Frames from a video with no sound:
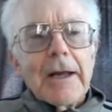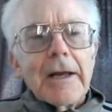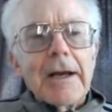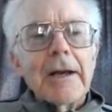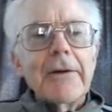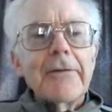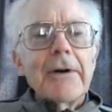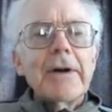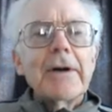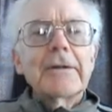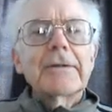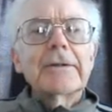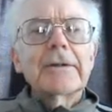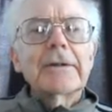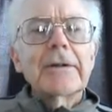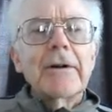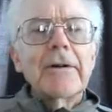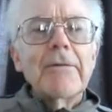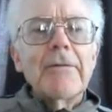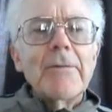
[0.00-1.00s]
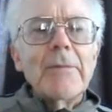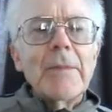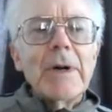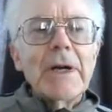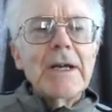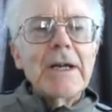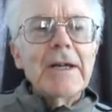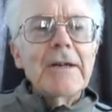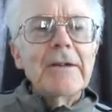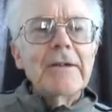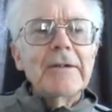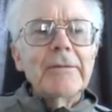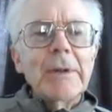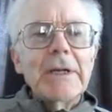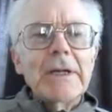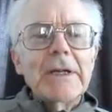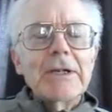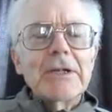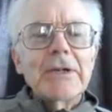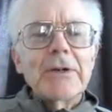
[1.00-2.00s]
Never ask of money
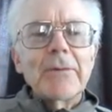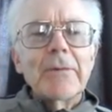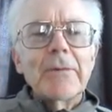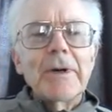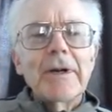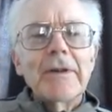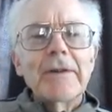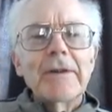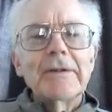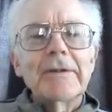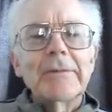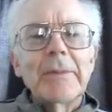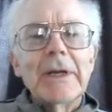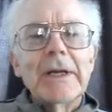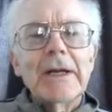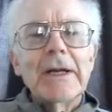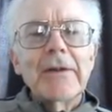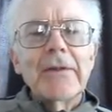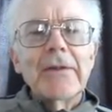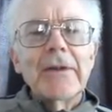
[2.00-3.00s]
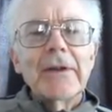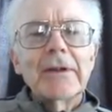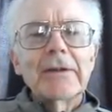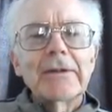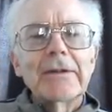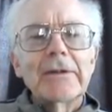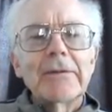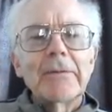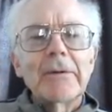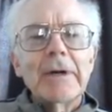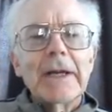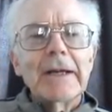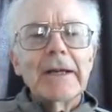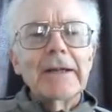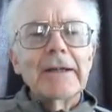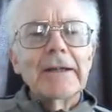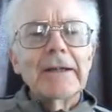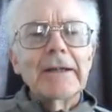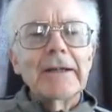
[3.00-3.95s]
spent where the spender thinks it went.